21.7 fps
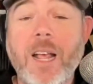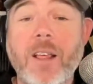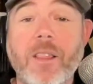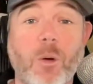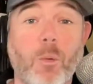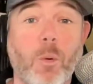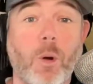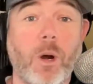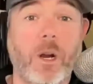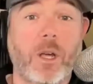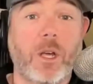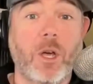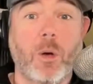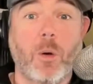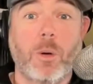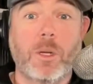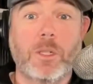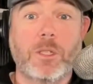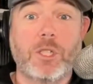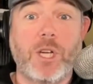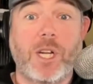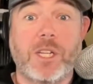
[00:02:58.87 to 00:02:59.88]
They want to go
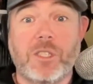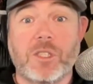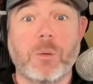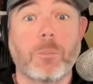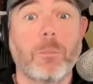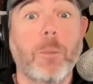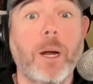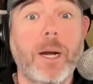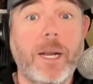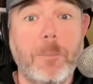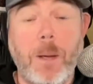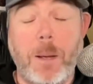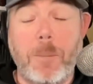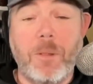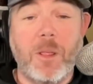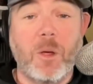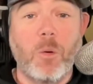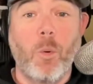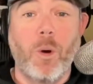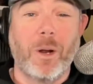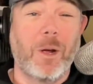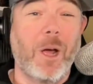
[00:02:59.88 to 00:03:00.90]
and chase some money. Maybe they
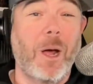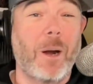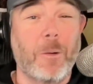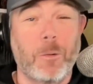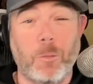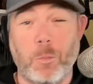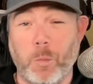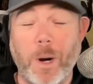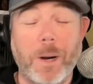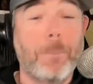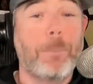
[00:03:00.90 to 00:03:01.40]
want to kind of run it